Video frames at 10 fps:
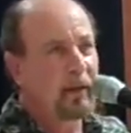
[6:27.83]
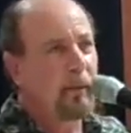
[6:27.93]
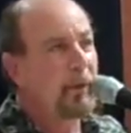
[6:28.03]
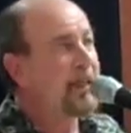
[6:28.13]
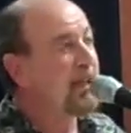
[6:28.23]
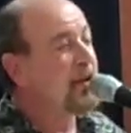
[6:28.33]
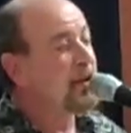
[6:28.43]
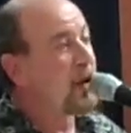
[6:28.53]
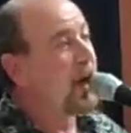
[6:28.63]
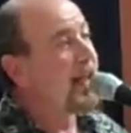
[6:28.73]

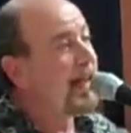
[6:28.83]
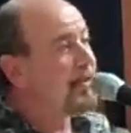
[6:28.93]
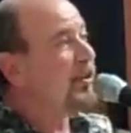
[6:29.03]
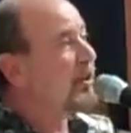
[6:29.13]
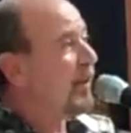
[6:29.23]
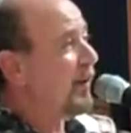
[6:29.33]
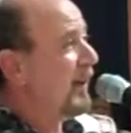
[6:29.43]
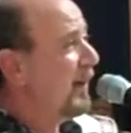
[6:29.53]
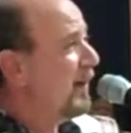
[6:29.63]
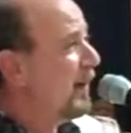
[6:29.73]
Opinions are
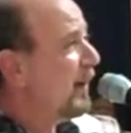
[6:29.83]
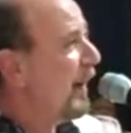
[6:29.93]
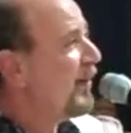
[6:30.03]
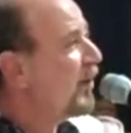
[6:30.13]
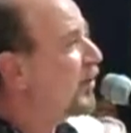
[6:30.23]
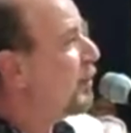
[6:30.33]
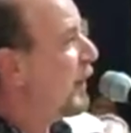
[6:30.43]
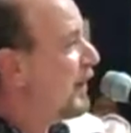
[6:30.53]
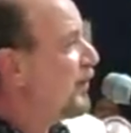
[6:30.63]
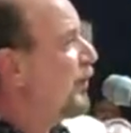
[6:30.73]
necessary, and there's a
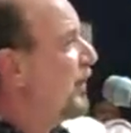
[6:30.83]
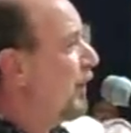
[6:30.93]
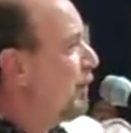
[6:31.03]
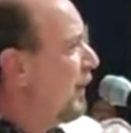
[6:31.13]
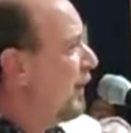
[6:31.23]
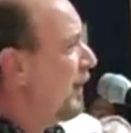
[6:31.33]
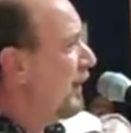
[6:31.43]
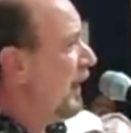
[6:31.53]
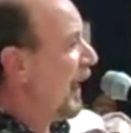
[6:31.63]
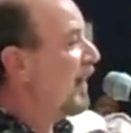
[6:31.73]
place for them,
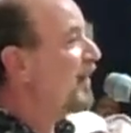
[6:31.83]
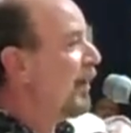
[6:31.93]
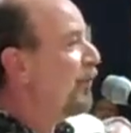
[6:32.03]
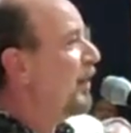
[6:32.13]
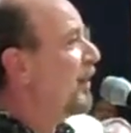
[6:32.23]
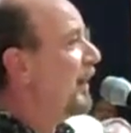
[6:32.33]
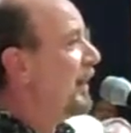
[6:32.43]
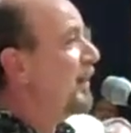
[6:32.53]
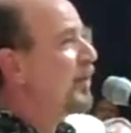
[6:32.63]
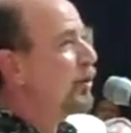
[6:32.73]
and definitely
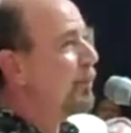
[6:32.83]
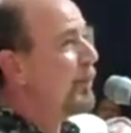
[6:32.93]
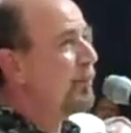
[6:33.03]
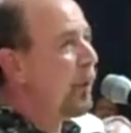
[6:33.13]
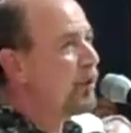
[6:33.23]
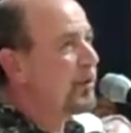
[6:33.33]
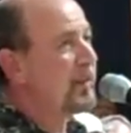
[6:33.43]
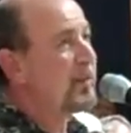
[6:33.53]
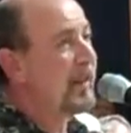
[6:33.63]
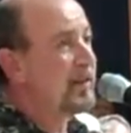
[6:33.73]
should be
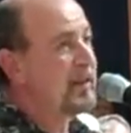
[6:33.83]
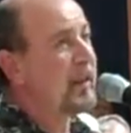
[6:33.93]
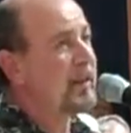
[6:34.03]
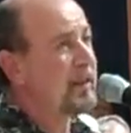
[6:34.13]
posted as such.